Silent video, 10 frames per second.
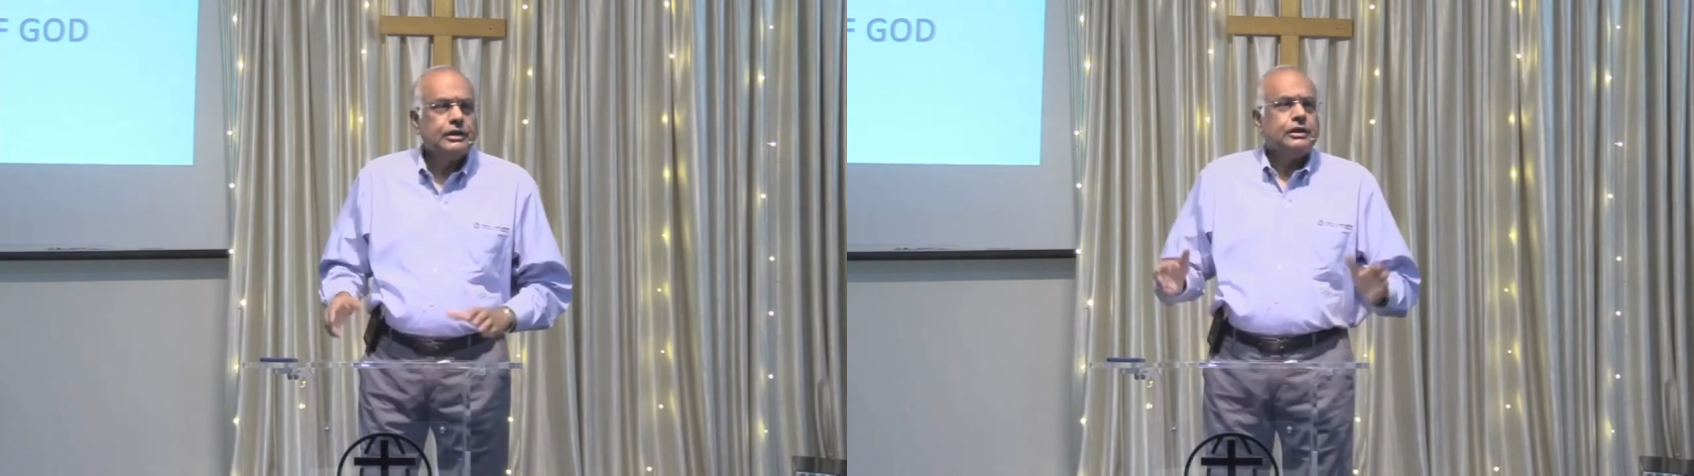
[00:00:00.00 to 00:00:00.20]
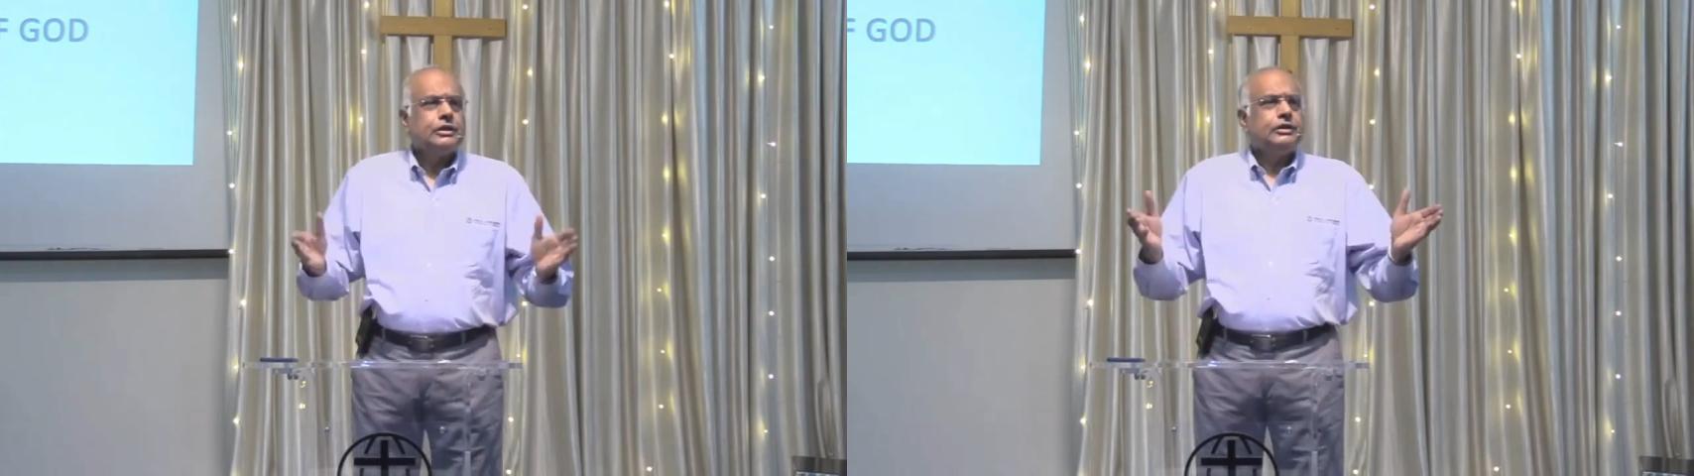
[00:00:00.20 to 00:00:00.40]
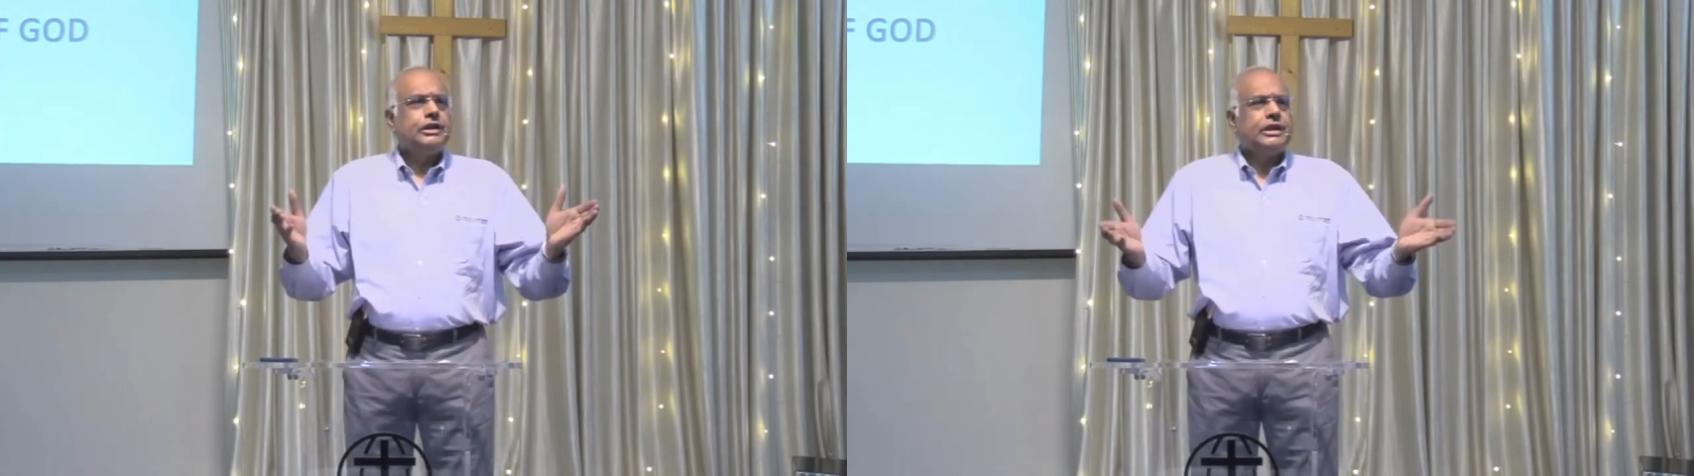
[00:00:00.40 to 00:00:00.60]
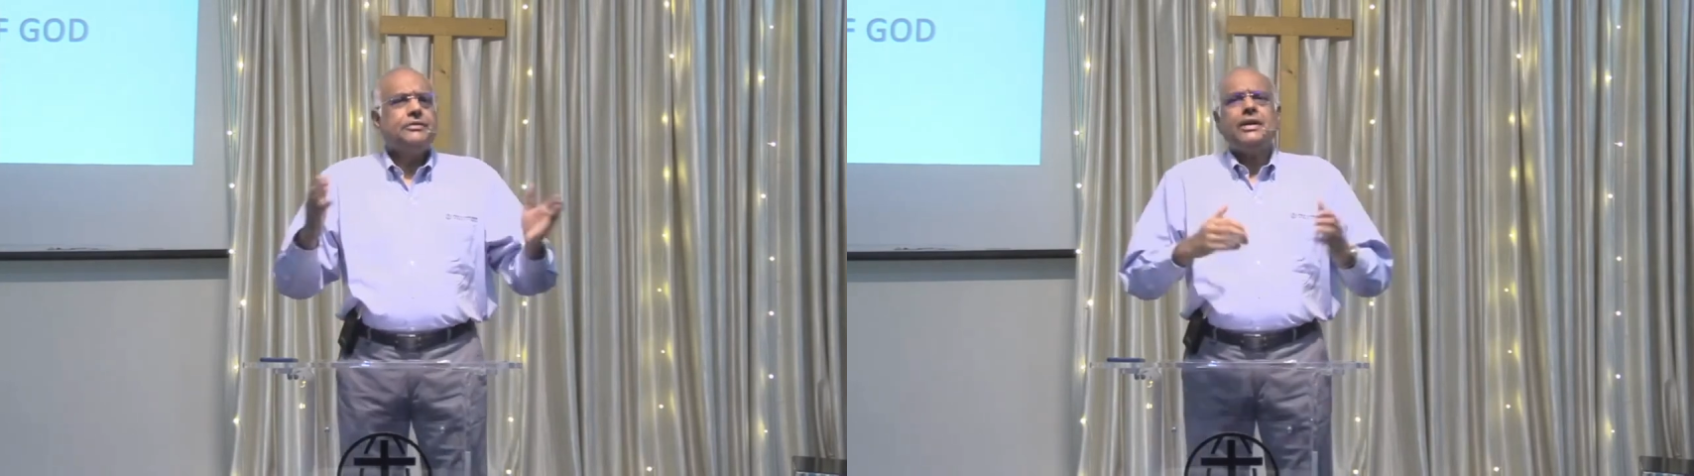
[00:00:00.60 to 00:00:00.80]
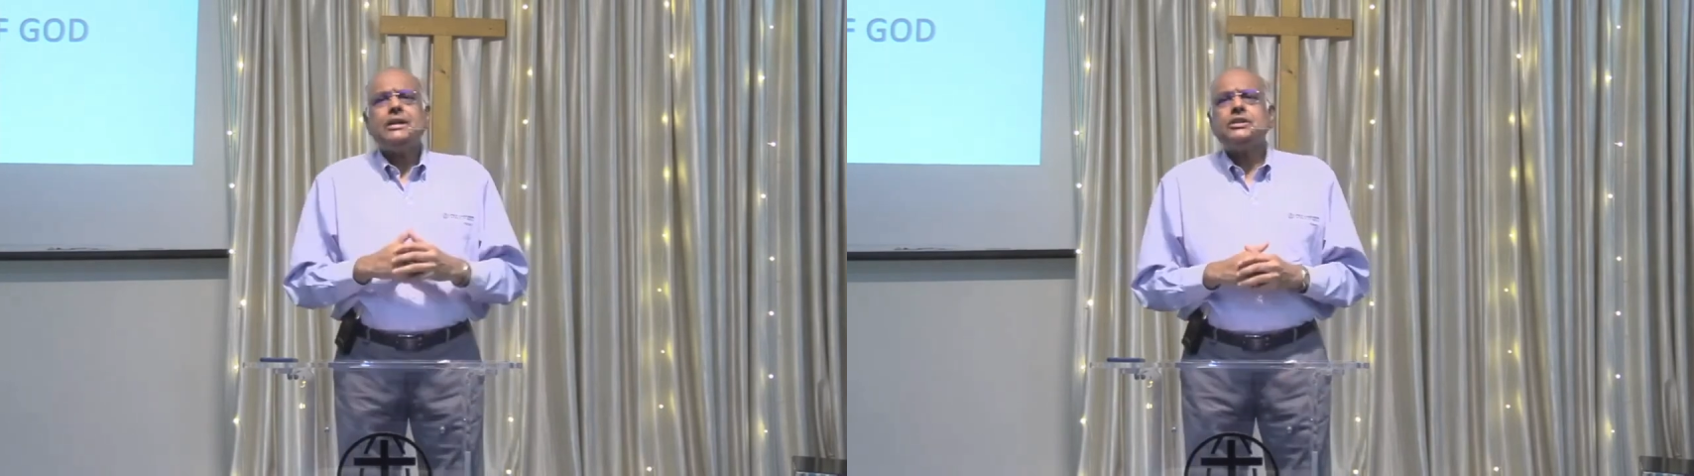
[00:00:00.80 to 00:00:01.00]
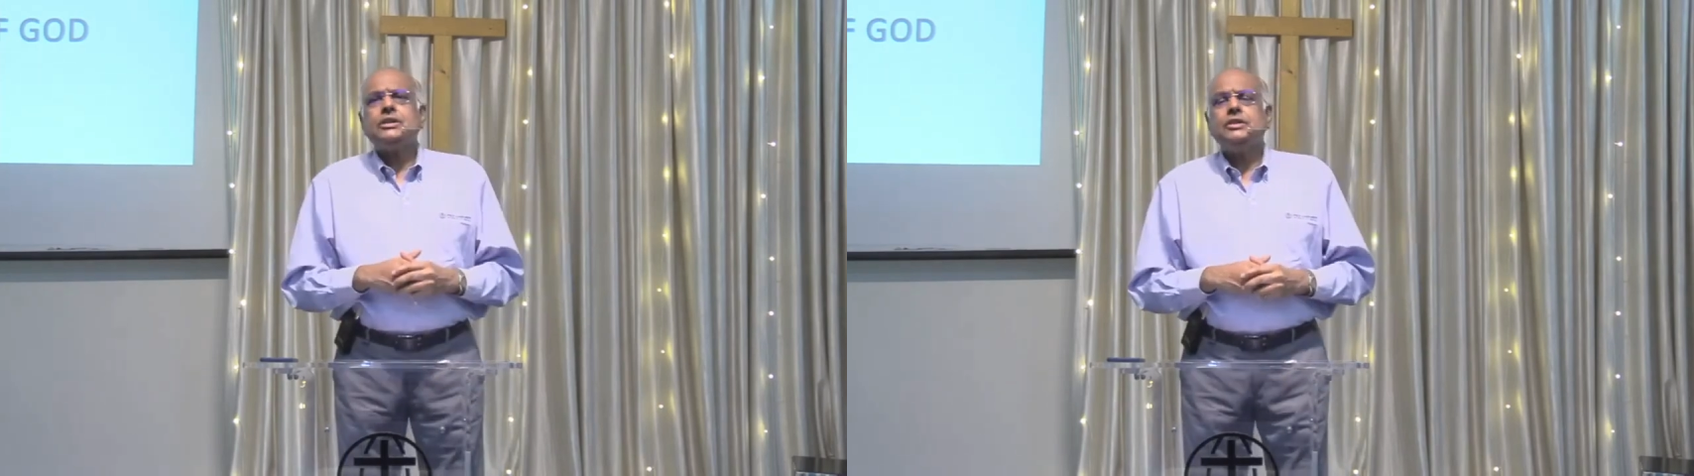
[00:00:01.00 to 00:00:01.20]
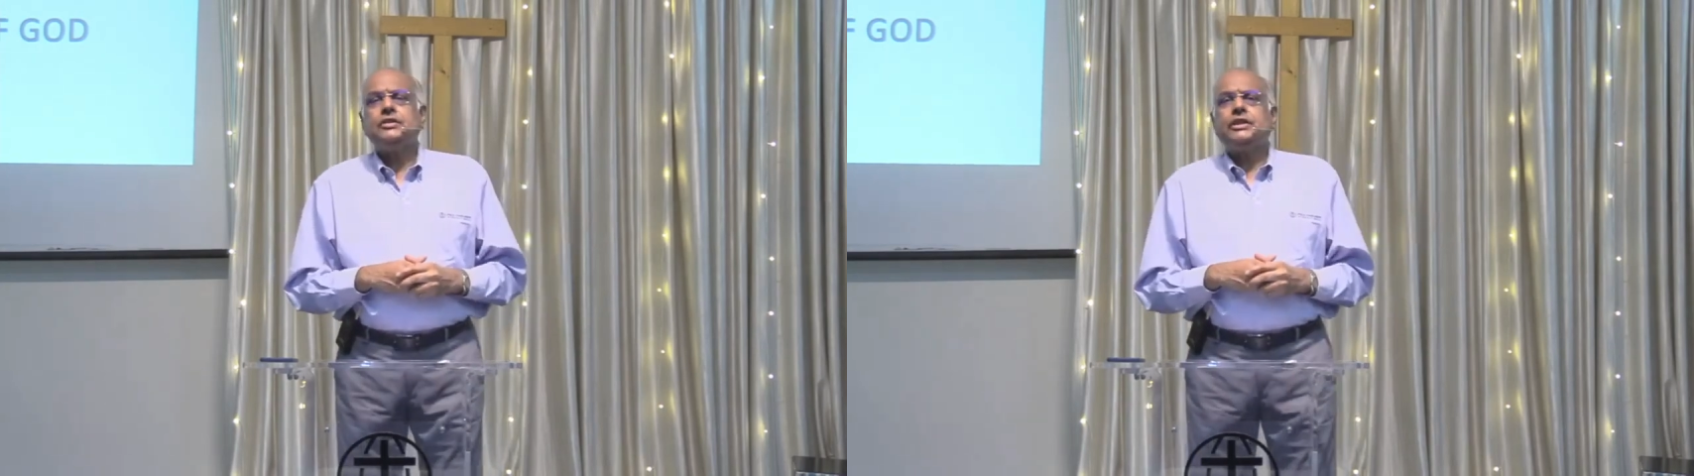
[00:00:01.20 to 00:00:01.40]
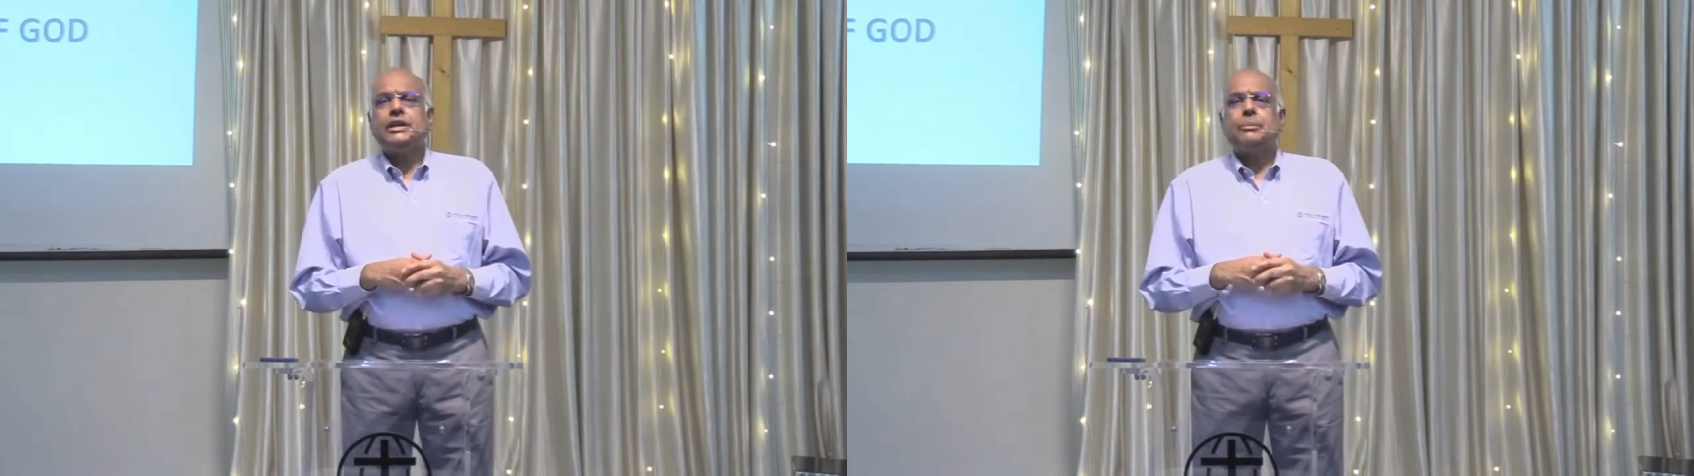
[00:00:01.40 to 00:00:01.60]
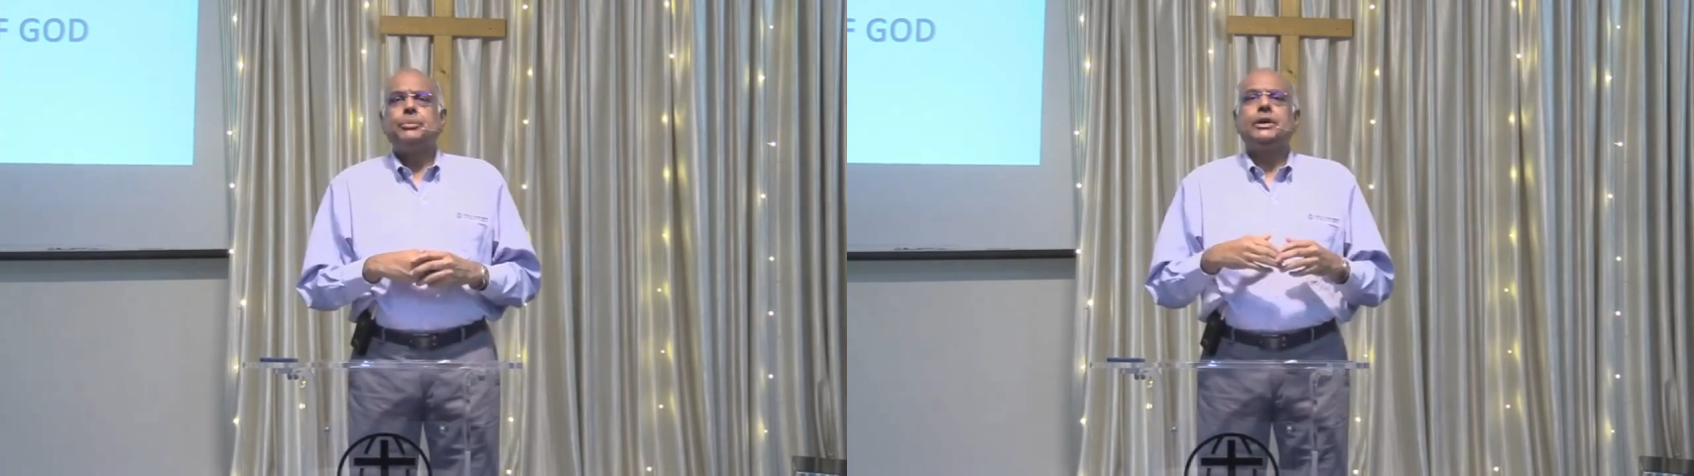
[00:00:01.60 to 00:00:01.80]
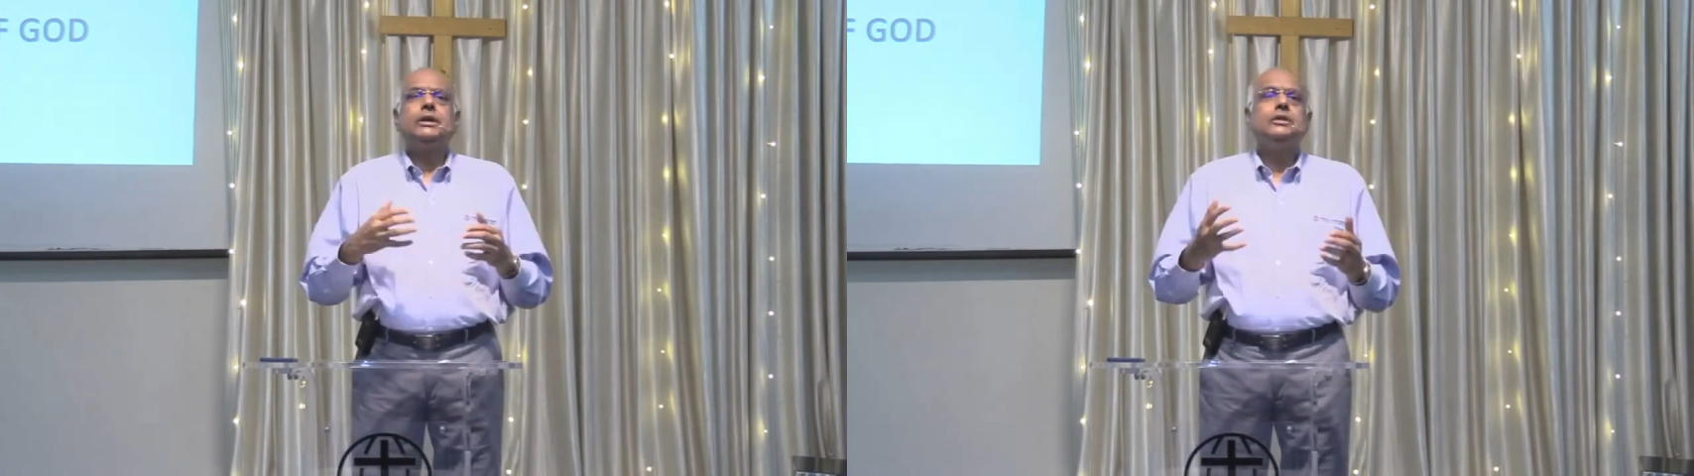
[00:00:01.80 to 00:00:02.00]
the event is the
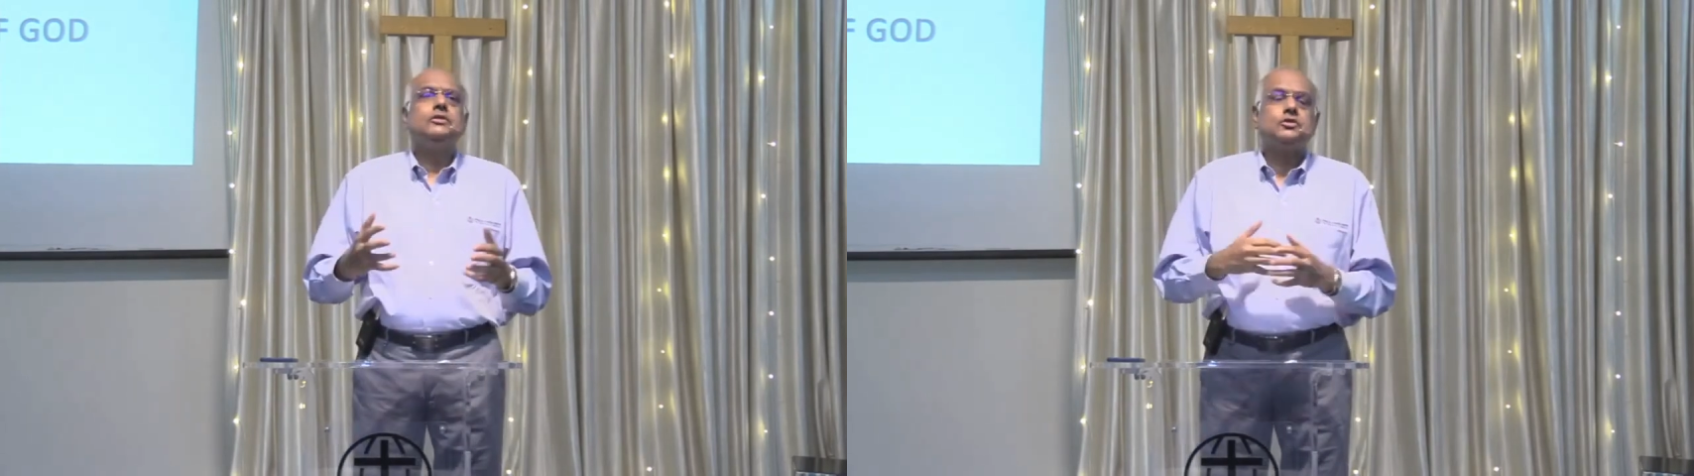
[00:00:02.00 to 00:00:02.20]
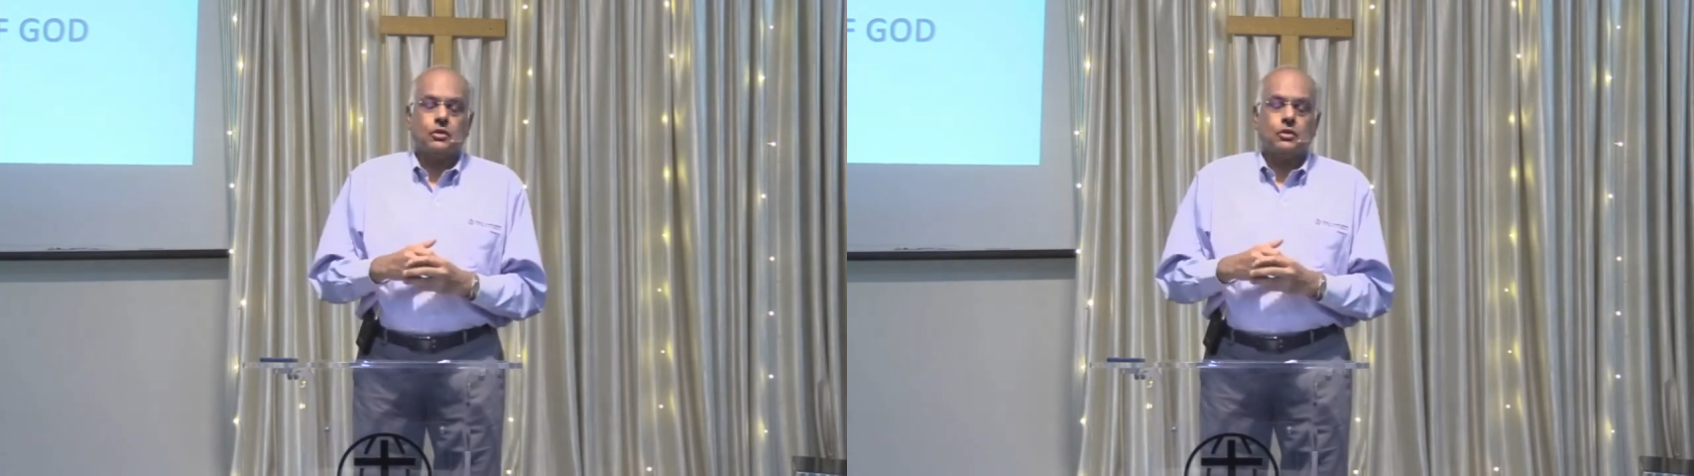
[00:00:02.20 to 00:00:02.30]
appearance of